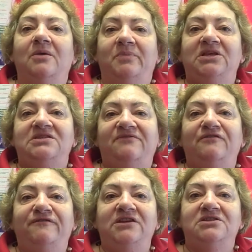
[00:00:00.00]
please
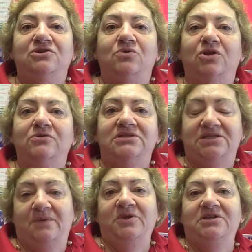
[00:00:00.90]
feel free to go along
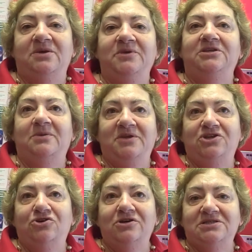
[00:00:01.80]
to
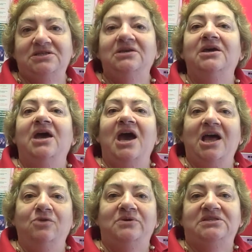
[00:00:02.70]

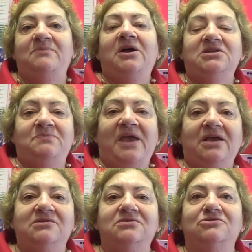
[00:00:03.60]

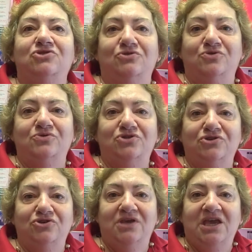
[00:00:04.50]

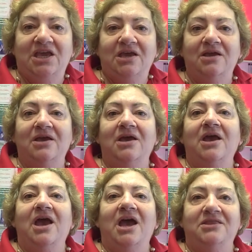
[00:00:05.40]
www.alloasmartspecs.co.uk
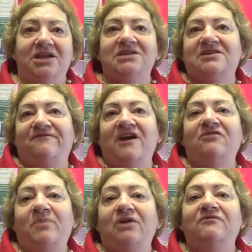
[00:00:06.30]
and there is a
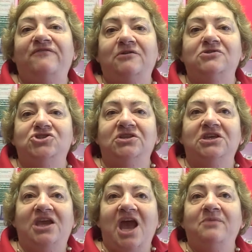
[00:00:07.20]
£5 voucher
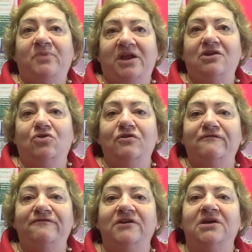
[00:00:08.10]
that you can print
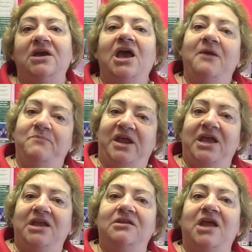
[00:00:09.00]
off and
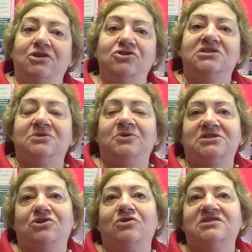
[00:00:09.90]
bring in and use
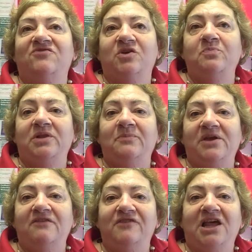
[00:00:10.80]
towards the cost of a complete
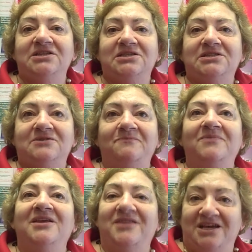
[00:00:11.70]
pair of glasses.
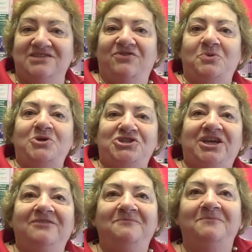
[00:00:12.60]
Thanks for
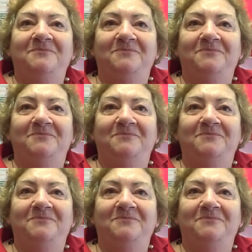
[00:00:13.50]
watching.